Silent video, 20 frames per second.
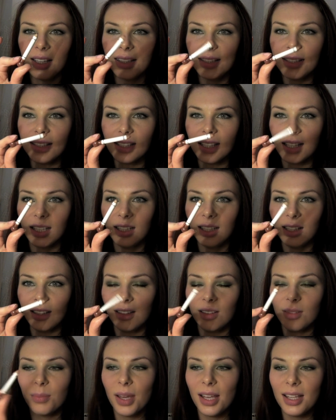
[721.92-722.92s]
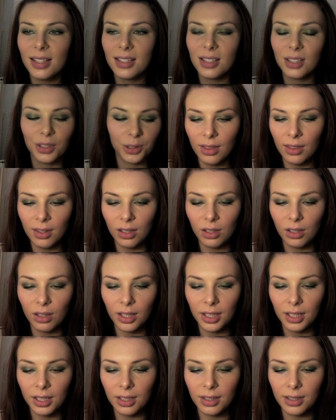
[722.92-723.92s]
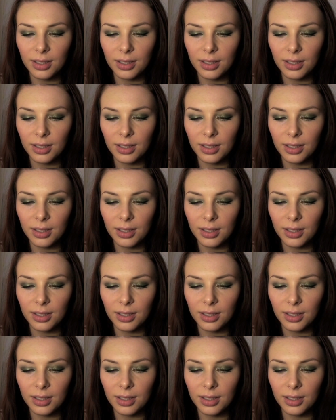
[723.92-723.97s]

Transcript: it's a little pencil. The liner